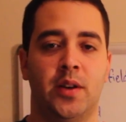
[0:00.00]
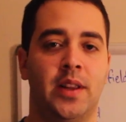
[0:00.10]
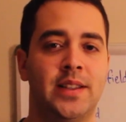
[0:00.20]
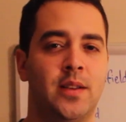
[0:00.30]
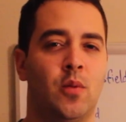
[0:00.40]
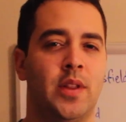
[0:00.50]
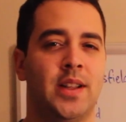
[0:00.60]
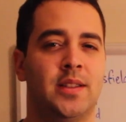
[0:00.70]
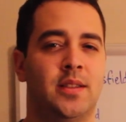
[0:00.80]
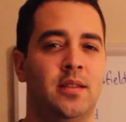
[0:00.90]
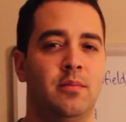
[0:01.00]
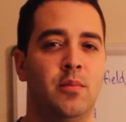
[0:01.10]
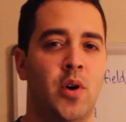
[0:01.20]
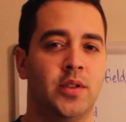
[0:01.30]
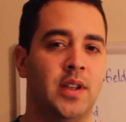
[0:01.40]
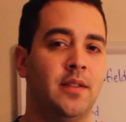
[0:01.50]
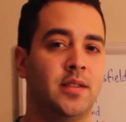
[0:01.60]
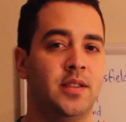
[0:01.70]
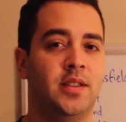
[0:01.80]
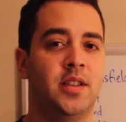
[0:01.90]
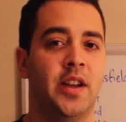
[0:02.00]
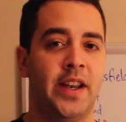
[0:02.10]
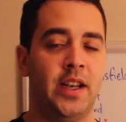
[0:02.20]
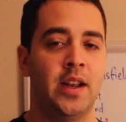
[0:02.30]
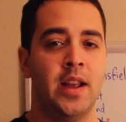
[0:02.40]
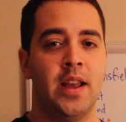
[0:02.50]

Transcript: or at least the one that's most often studied.